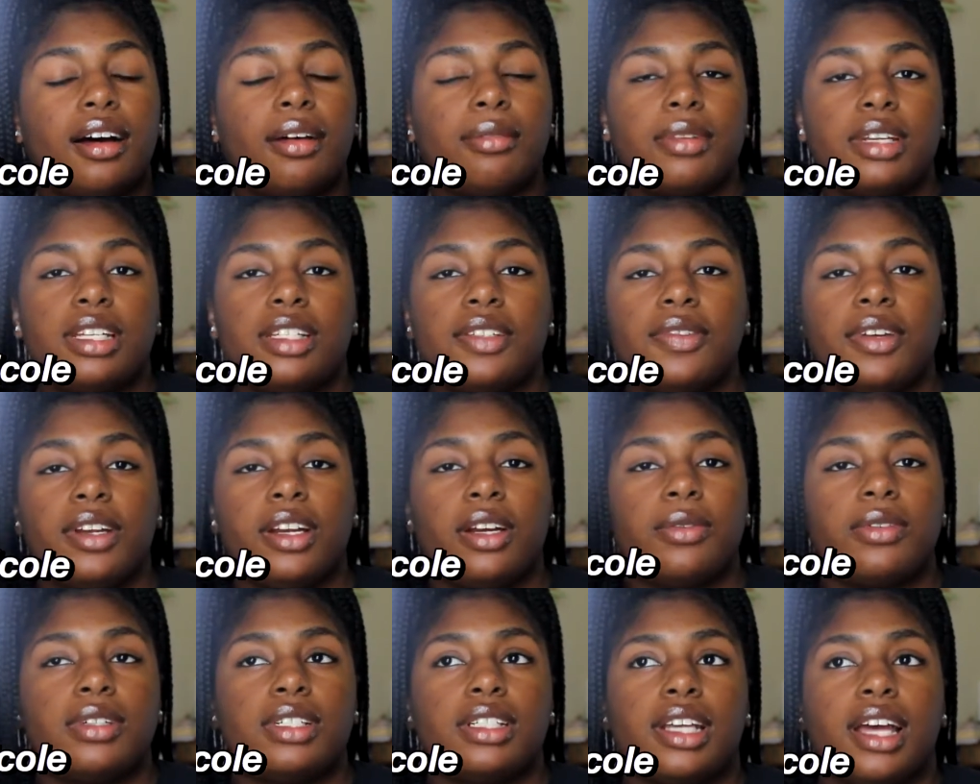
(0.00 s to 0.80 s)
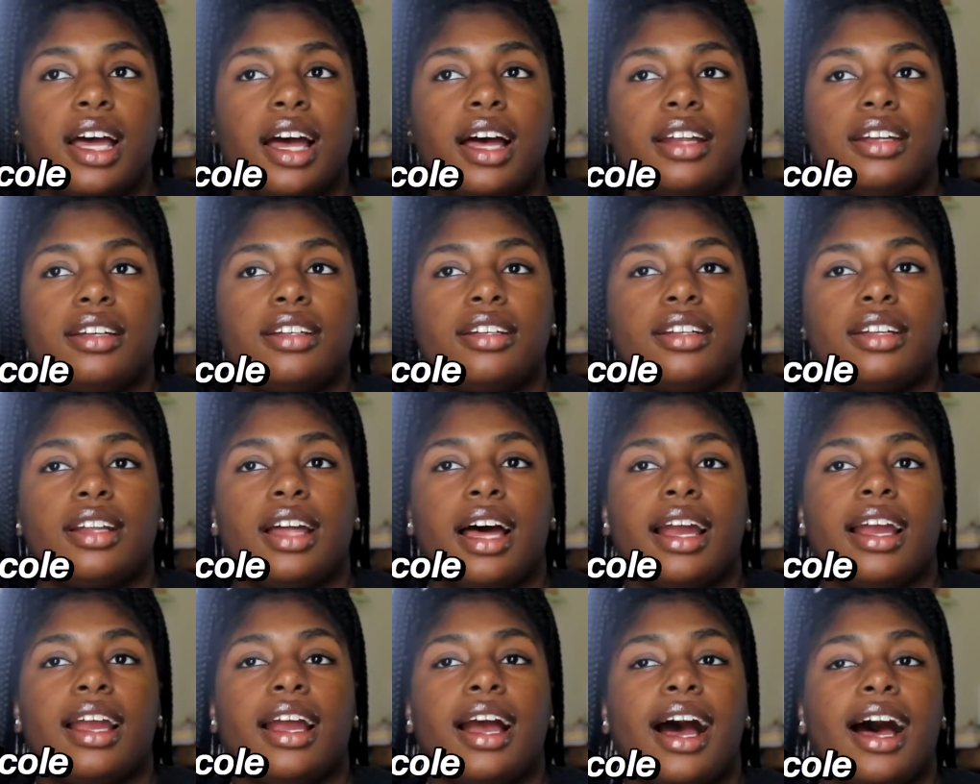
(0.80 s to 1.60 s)
This video was kind of
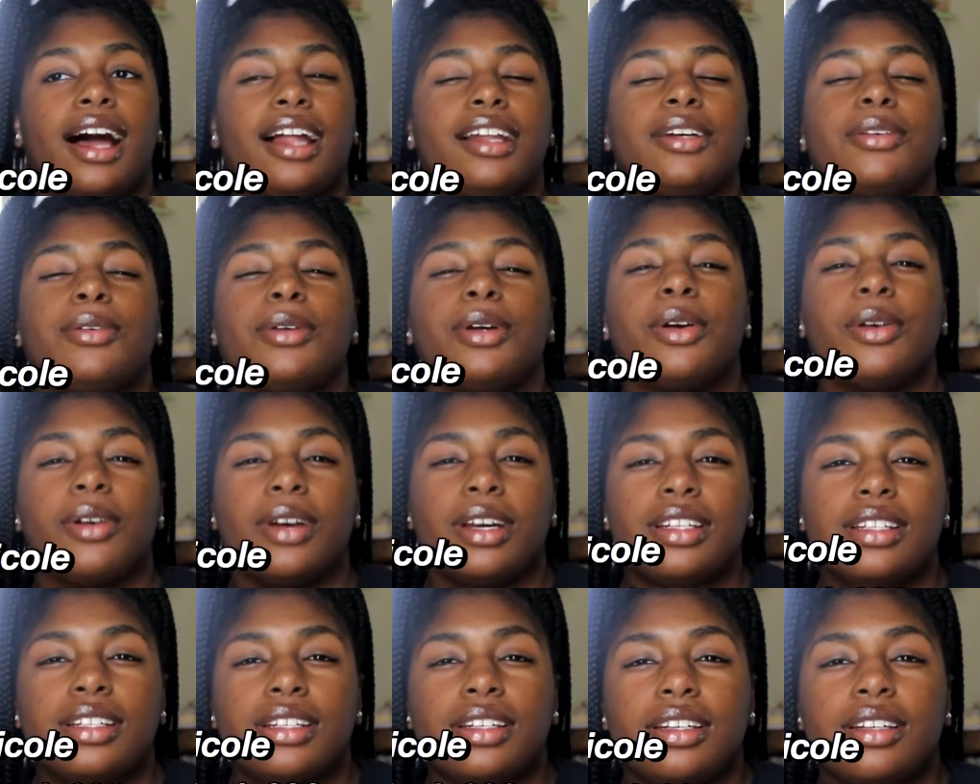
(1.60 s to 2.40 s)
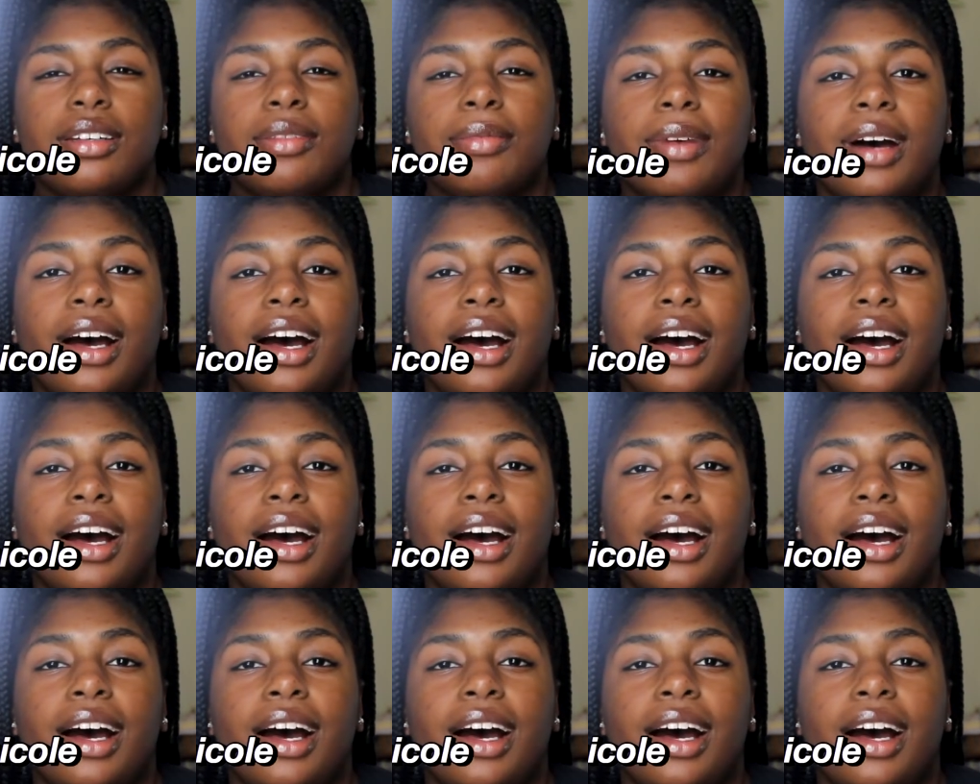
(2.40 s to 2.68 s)
like highly requested